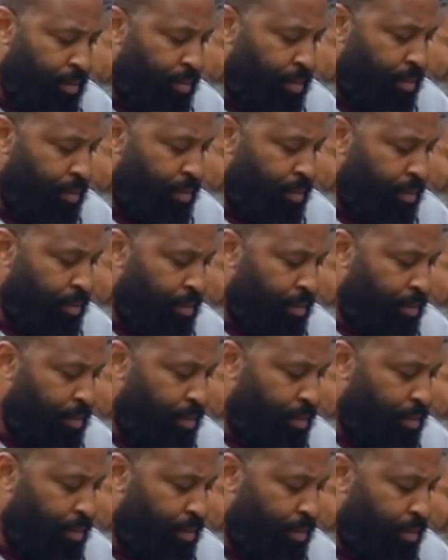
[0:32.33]

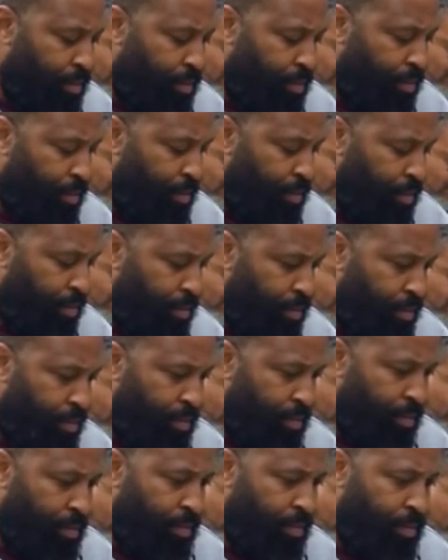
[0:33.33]

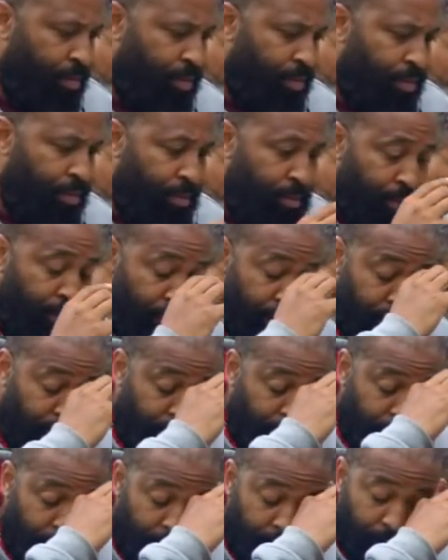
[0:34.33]

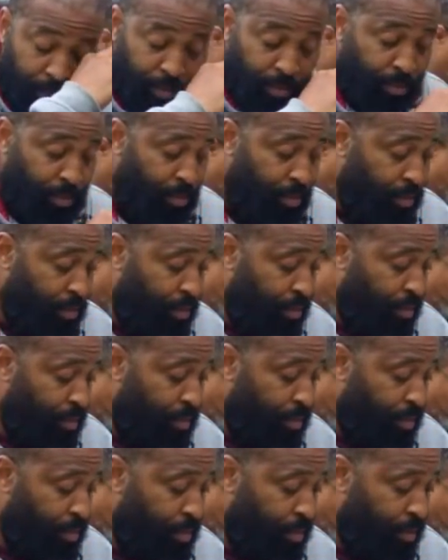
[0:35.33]

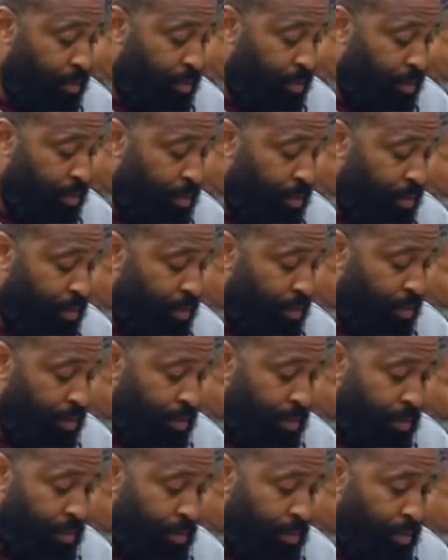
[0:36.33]

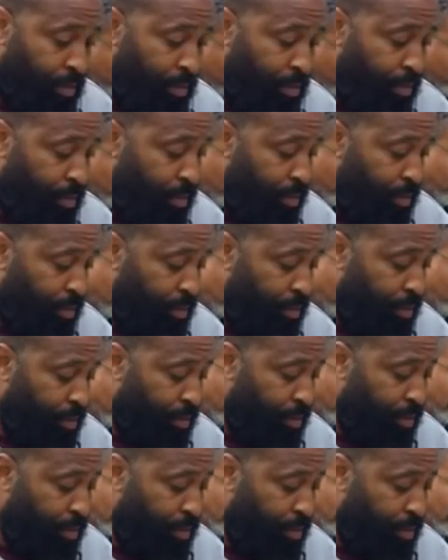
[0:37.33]
(silent)